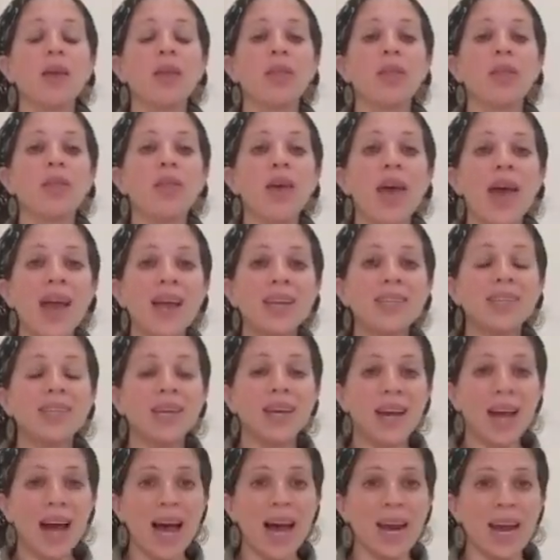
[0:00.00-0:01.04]
That
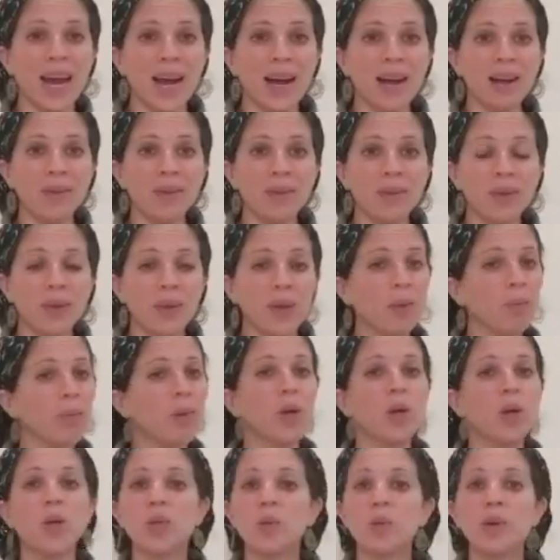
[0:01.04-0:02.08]
challah,
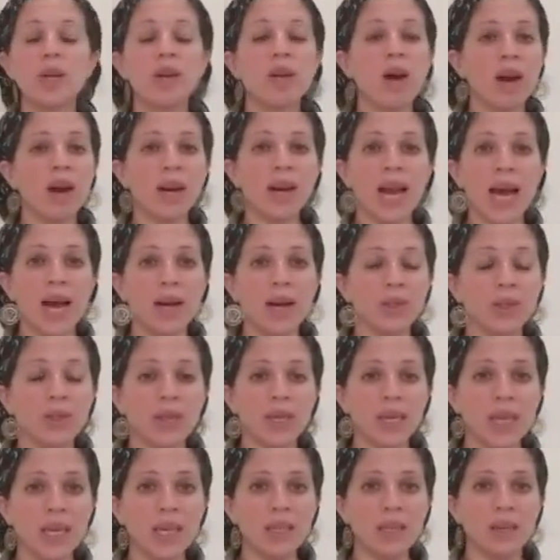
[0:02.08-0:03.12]
because we're not allowed to
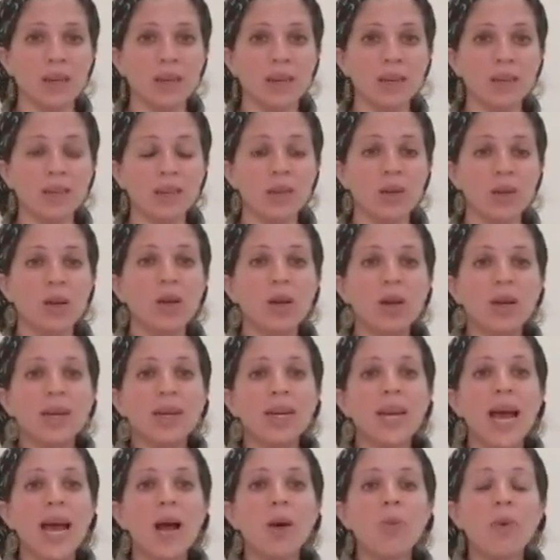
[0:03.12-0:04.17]
eat it,
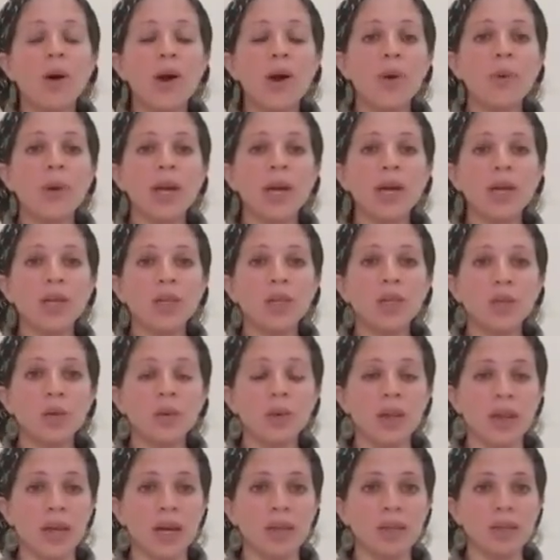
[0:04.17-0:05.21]
now what are we going to do
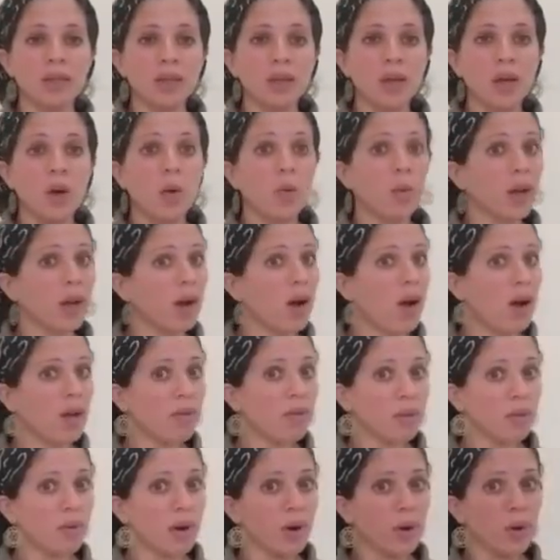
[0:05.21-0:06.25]
with it? We can't
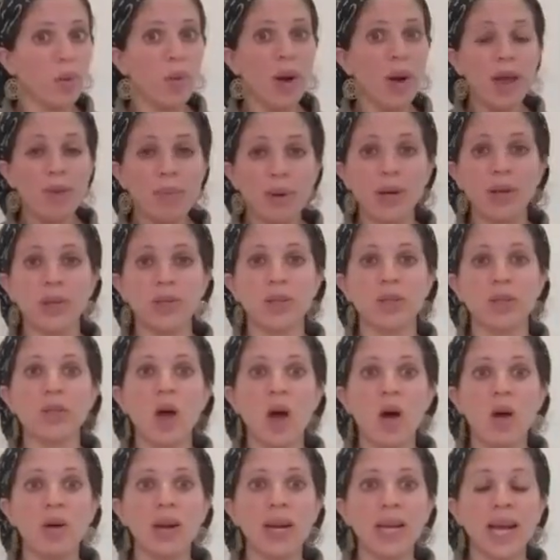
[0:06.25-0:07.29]
throw it away because it's
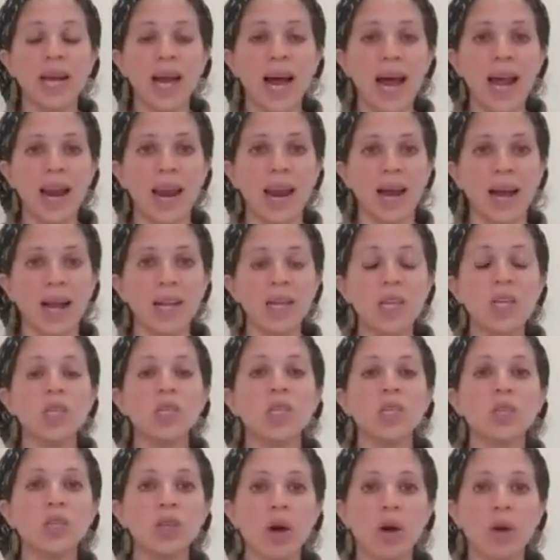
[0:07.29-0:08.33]
holy challah.
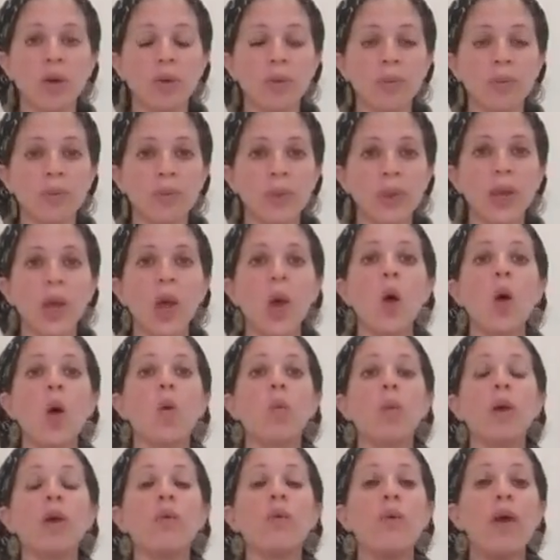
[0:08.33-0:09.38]
So
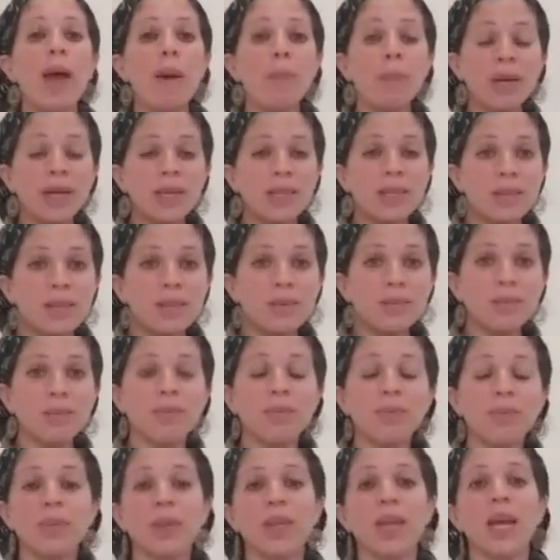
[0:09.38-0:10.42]
we wrap it
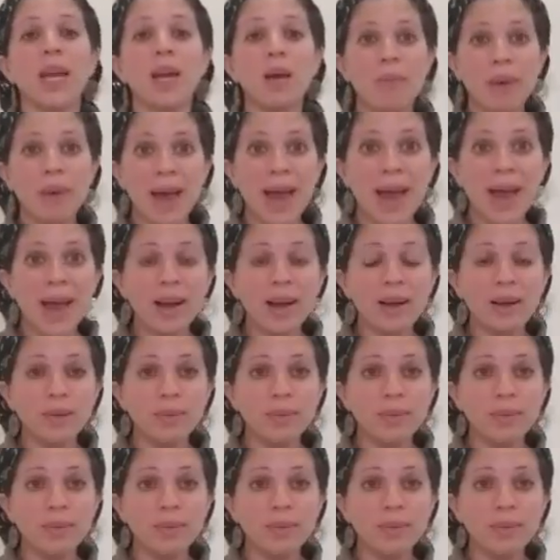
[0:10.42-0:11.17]
in a bag,